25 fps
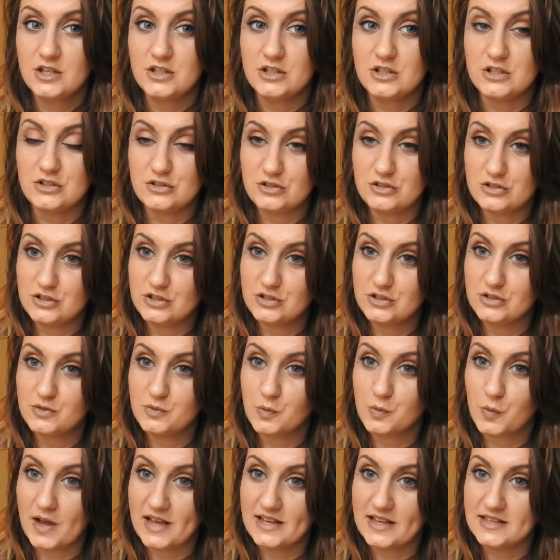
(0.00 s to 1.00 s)
you
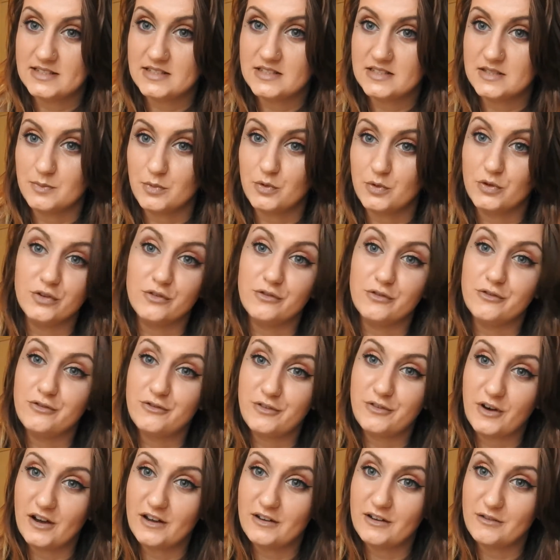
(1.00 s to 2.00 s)
shouldn't waste more than
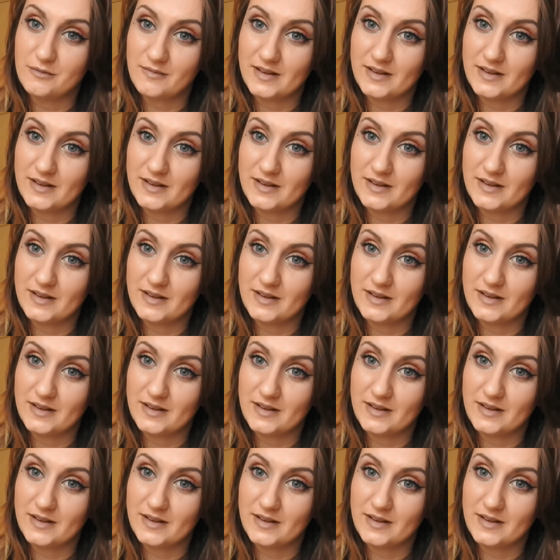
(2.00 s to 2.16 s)
5